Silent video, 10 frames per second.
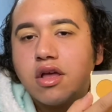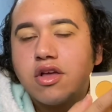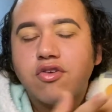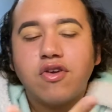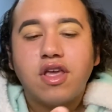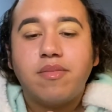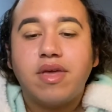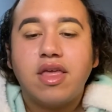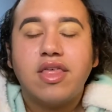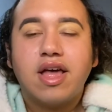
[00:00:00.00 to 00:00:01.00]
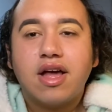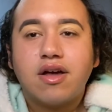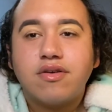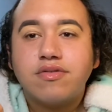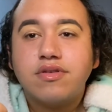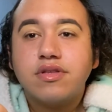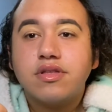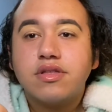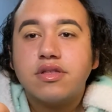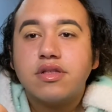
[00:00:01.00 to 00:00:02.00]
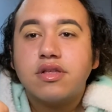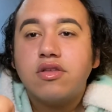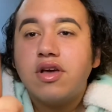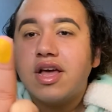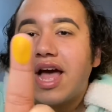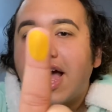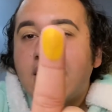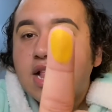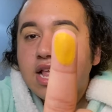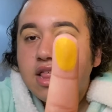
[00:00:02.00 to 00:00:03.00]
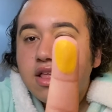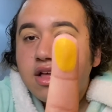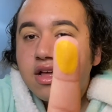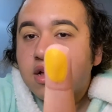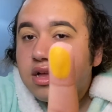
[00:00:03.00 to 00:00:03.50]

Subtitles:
Creamy the hell. You could kind of the